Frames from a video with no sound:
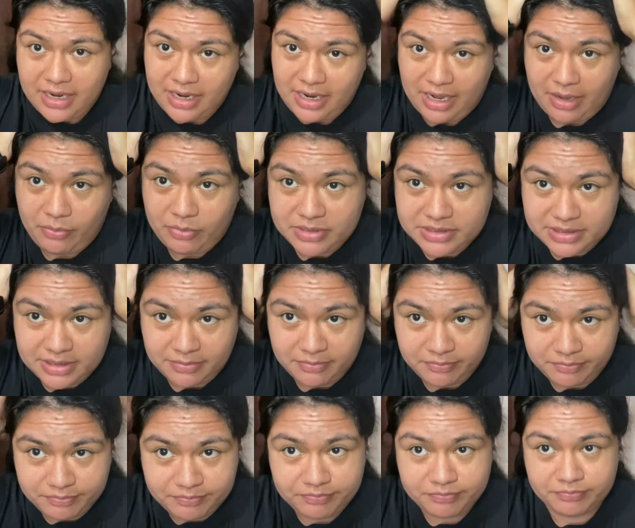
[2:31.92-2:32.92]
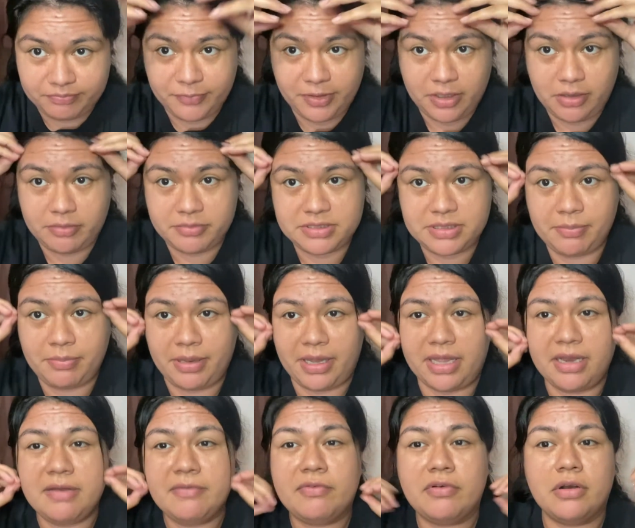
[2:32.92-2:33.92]
I wasn't
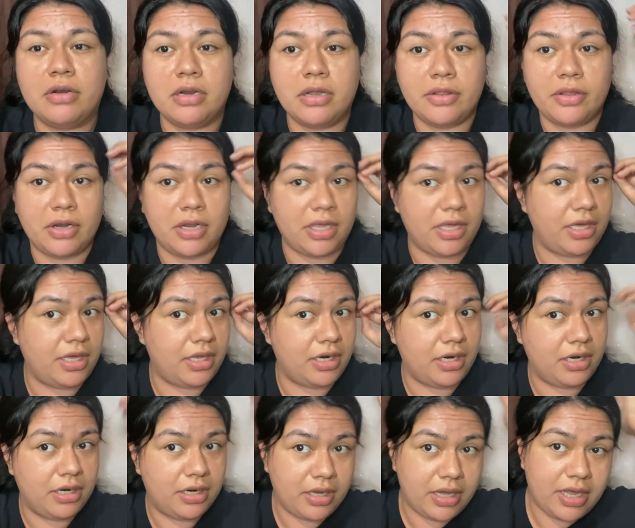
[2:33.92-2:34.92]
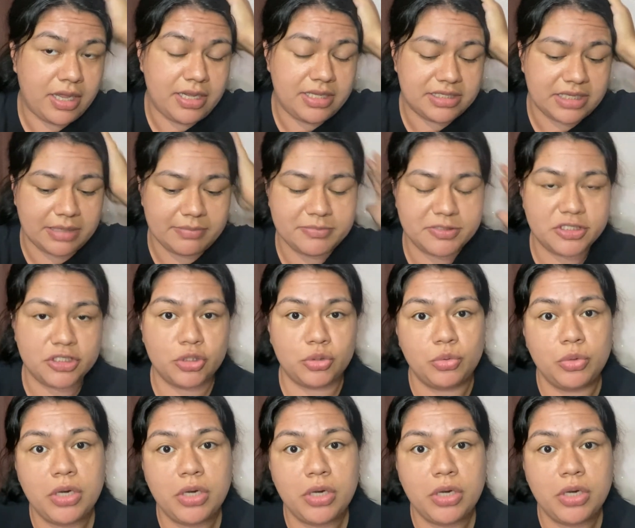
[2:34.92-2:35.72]
planning for another kid anytime soon.